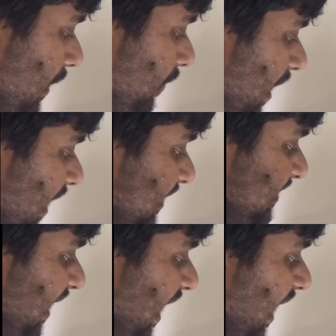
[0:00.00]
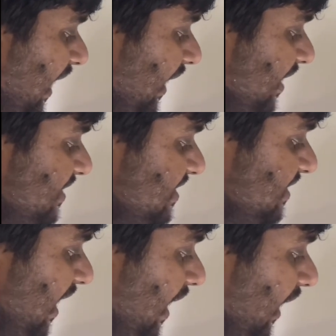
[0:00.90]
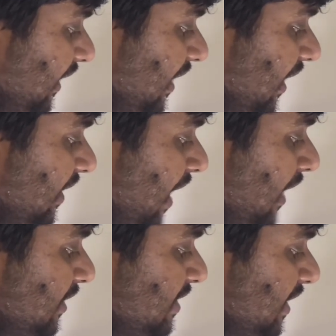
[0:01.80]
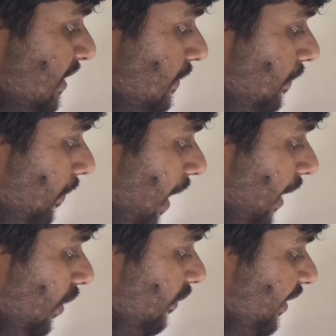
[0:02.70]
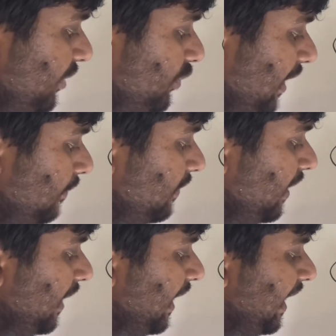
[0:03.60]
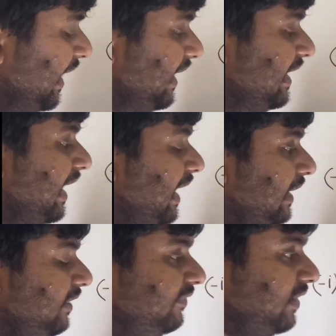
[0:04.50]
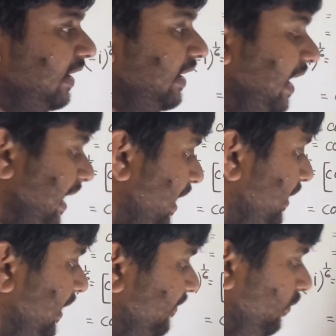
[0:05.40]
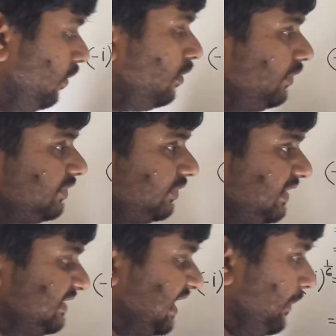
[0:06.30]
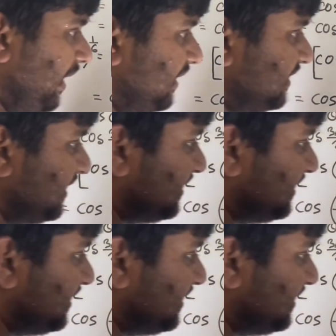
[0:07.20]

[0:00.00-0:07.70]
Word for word: plus I sine 19 pi over 12. And again, if I add 4, so this time I can see